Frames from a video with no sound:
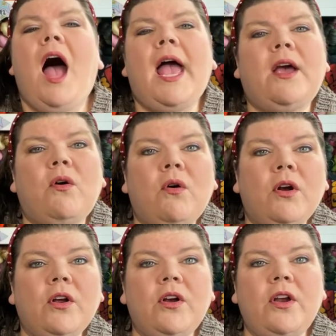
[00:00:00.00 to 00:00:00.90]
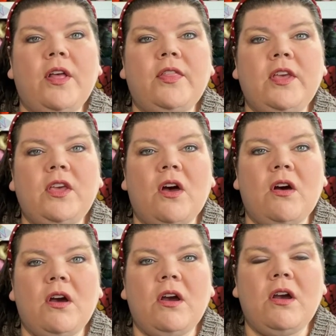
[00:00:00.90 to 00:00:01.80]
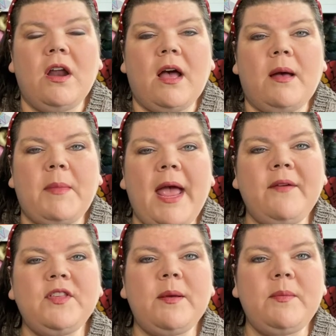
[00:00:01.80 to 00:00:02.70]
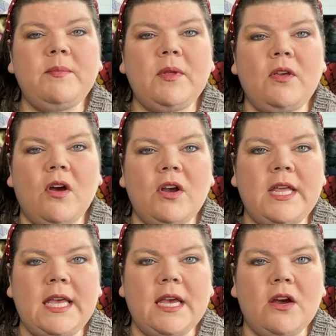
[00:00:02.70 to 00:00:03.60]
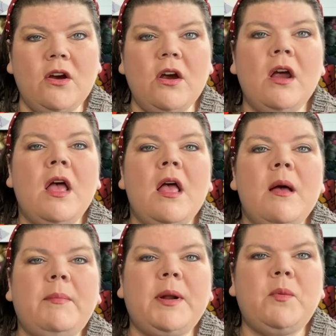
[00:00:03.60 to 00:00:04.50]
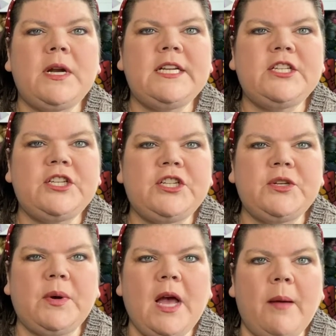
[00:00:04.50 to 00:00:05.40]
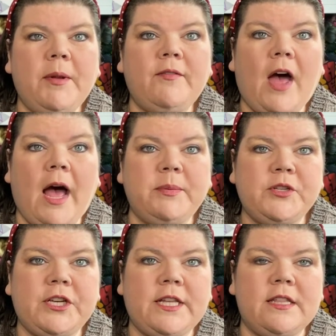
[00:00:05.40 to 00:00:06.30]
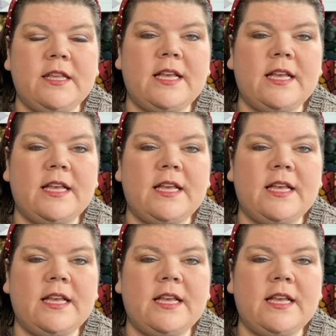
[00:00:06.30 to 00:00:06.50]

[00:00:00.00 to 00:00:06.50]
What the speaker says: I ordered the yarn. I have some yarn here, but I wanted to do a couple of options.